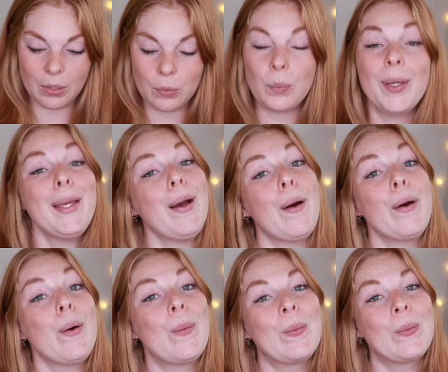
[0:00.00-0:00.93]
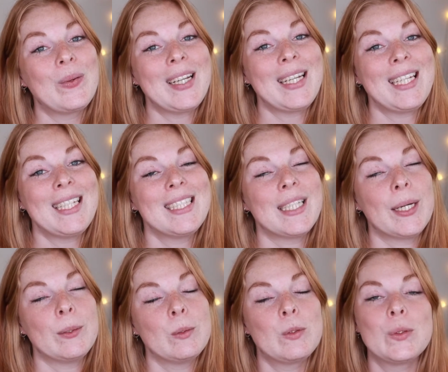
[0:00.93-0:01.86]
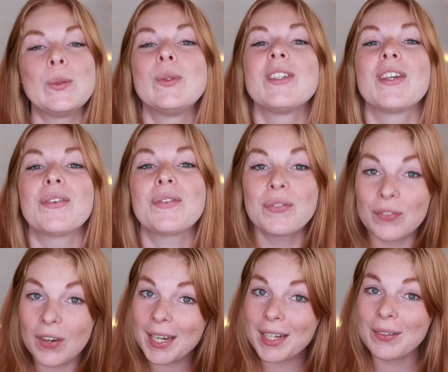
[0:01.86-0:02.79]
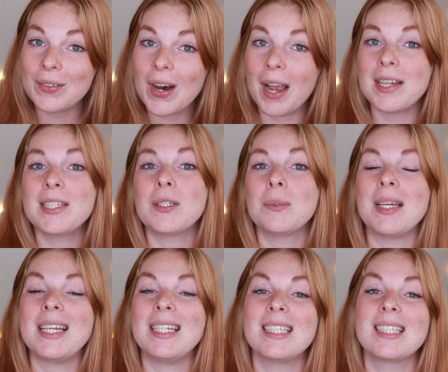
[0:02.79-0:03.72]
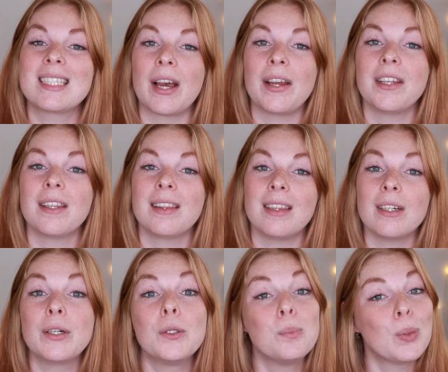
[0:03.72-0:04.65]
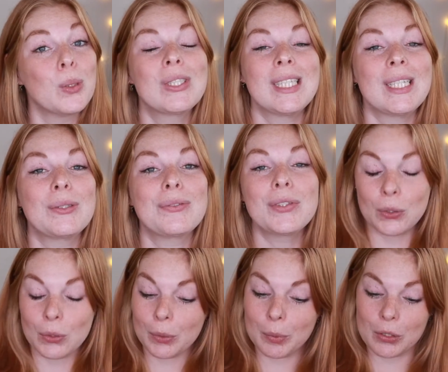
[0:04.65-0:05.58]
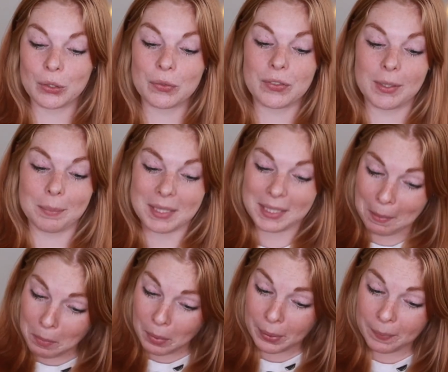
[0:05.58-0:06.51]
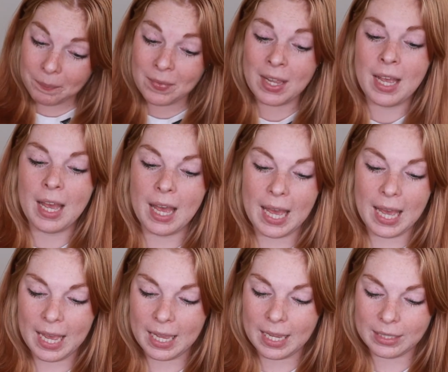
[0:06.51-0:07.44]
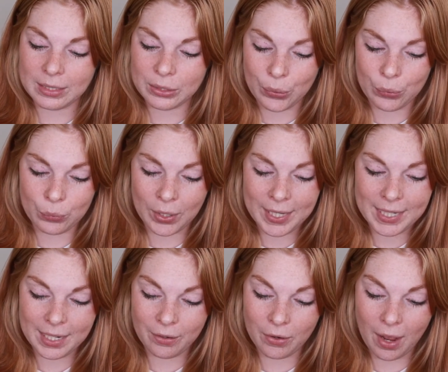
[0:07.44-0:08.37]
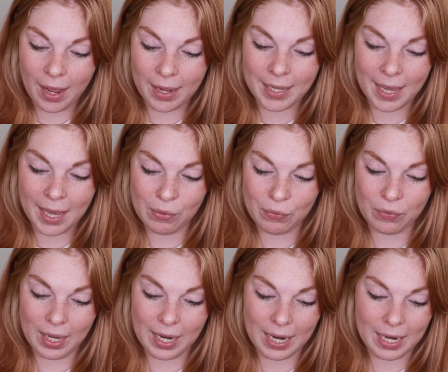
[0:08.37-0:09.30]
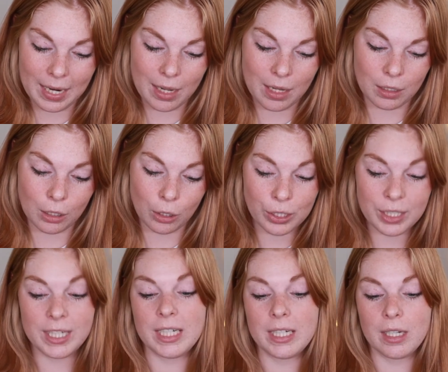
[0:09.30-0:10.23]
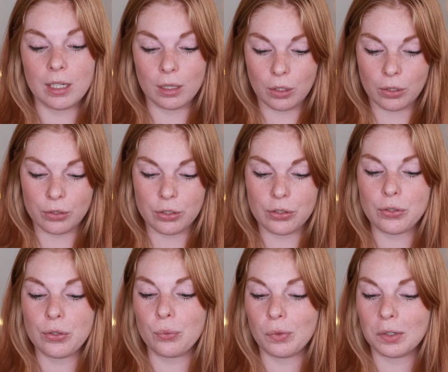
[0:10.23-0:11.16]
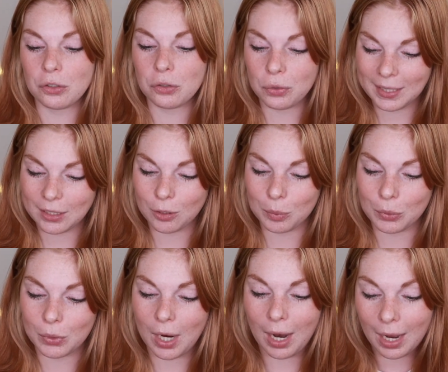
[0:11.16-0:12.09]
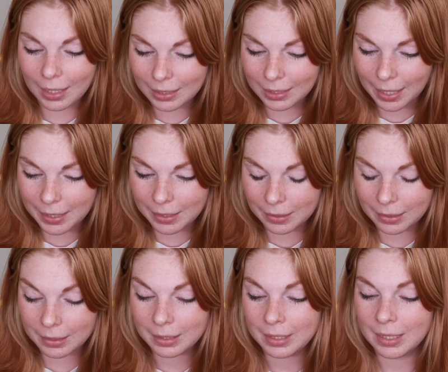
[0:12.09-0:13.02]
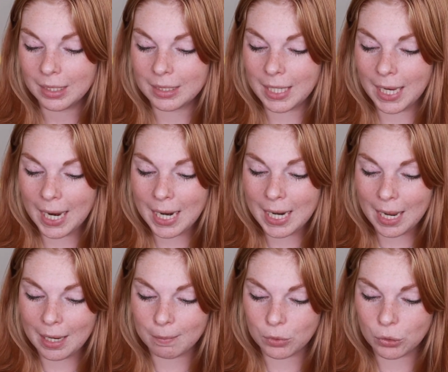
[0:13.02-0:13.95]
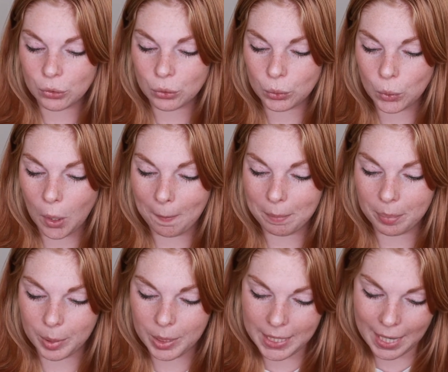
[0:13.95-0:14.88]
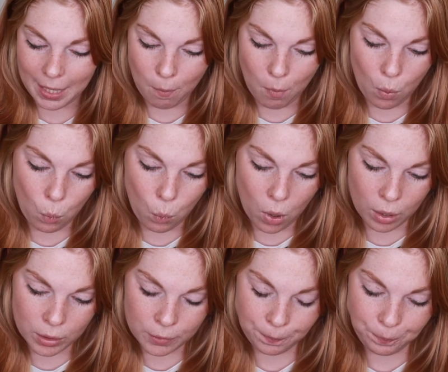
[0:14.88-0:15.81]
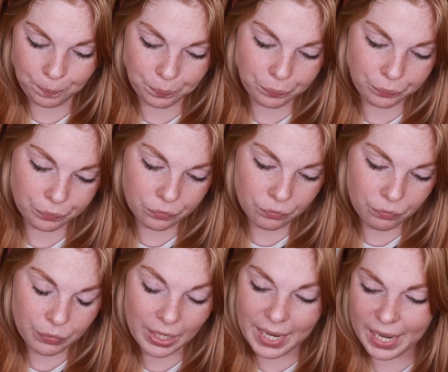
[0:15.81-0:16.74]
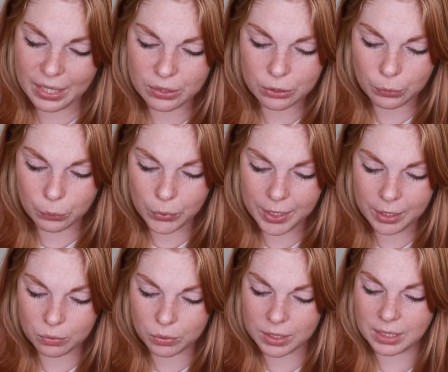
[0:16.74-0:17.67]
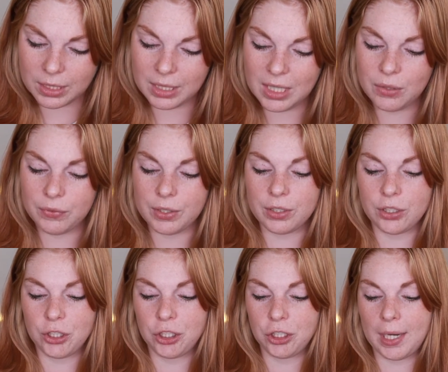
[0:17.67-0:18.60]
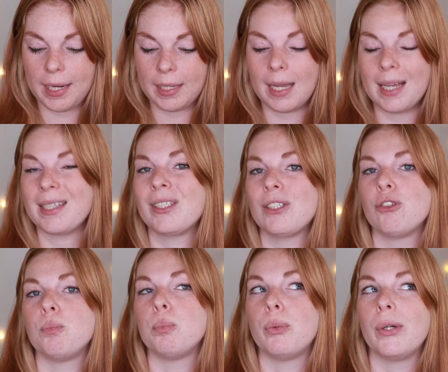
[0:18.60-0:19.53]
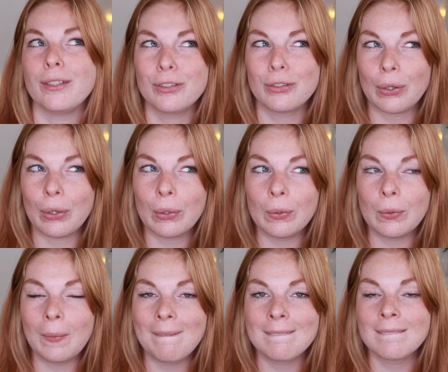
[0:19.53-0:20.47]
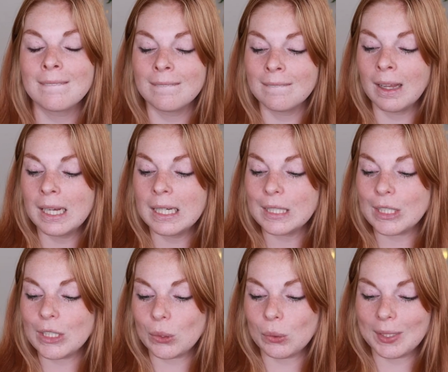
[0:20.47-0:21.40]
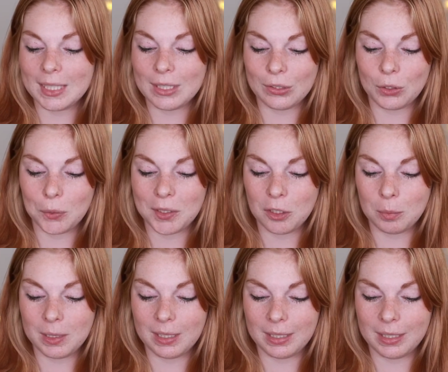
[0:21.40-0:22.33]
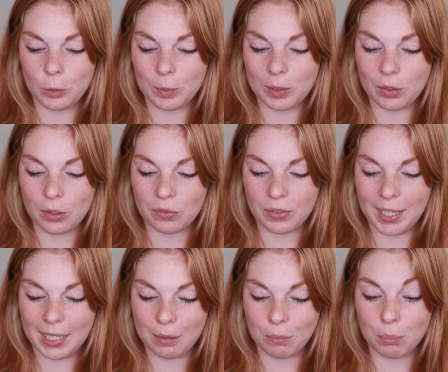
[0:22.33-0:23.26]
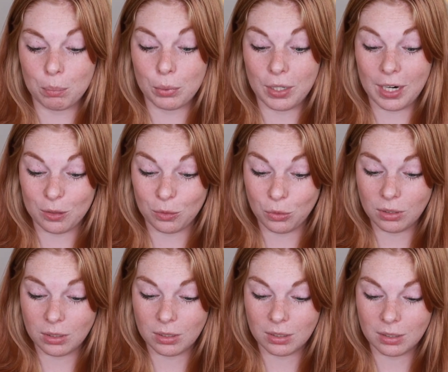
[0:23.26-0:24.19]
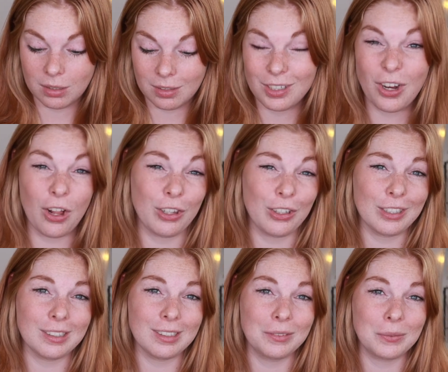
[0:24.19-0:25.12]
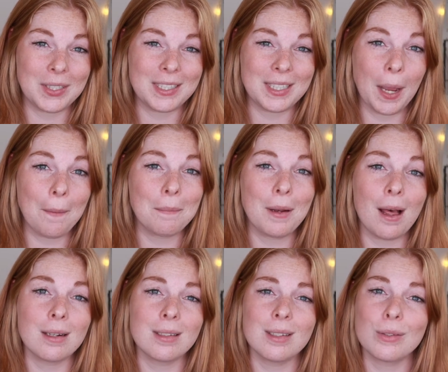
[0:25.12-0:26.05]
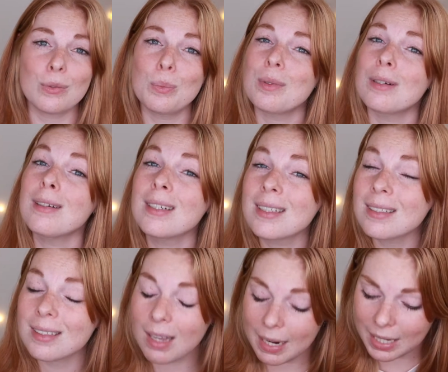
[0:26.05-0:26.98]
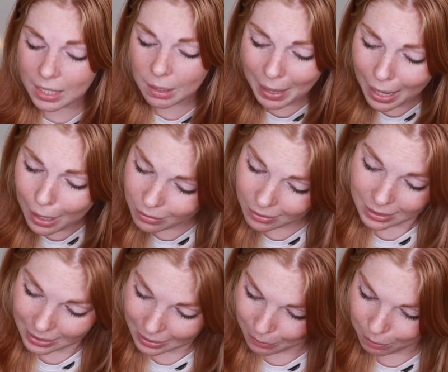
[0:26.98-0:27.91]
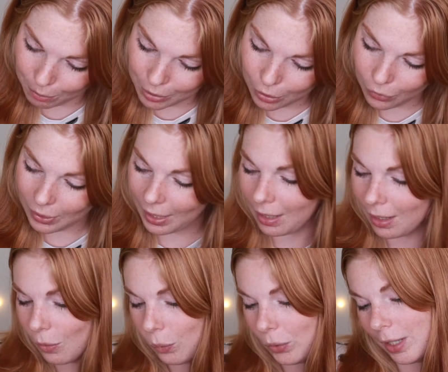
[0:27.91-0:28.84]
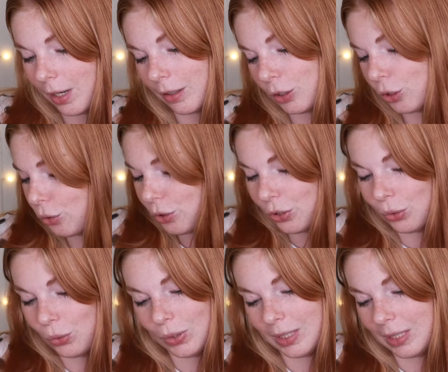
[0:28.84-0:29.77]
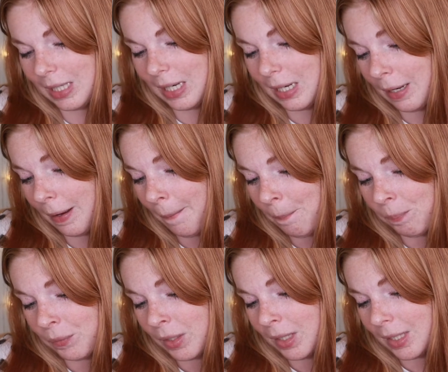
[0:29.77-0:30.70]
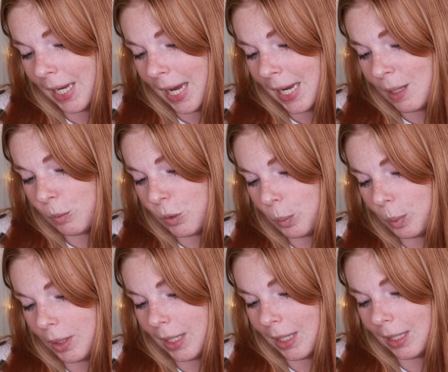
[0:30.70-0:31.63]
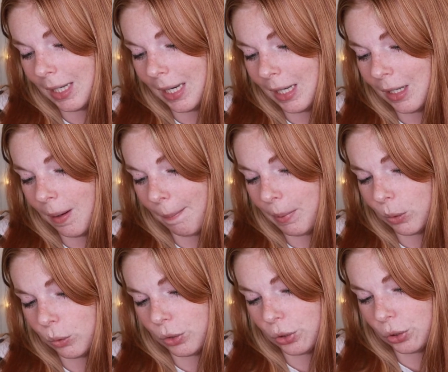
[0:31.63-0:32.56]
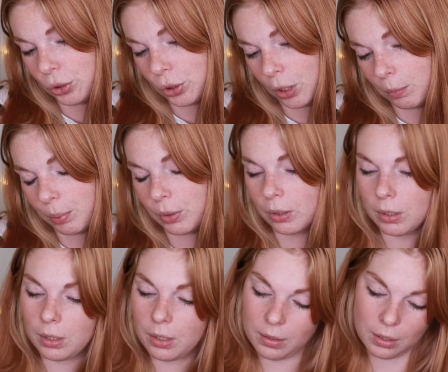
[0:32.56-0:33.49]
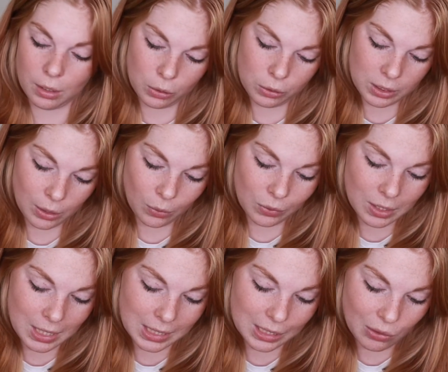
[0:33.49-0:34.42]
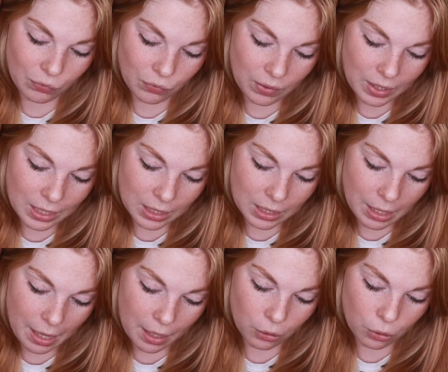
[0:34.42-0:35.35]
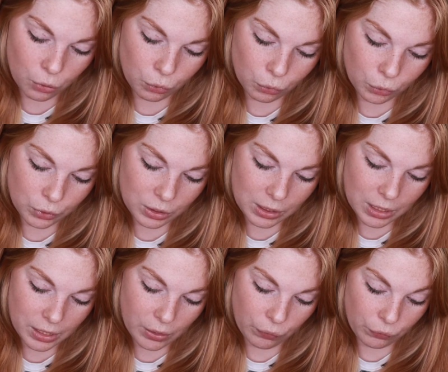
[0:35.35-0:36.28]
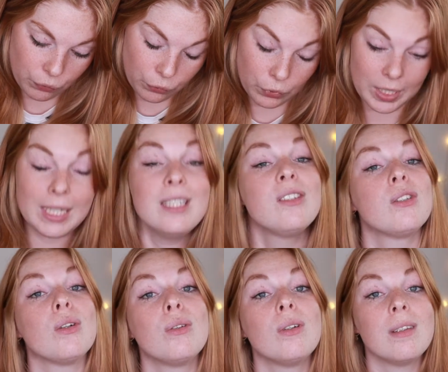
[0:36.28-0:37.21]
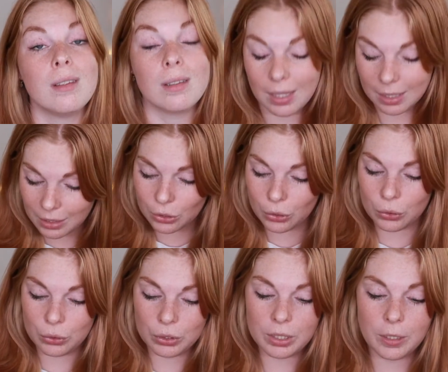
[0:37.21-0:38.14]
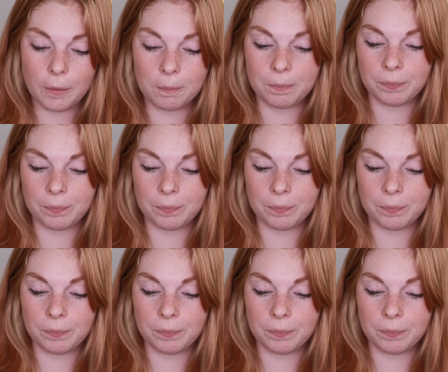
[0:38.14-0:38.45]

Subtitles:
We are already down to the final item inside the unboxing of the Goodiebox of September. And right here I have a LOTTIE London Retractable Eyeliner, the AM to PM one. And we received the shade Espresso. So that is going to be a little bit of a brown color, which I'm not super excited about, but okay, we are going to see. The AM to PM inbuilt sharpener. LOTTIE London is vegan and cruelty free, so that is good.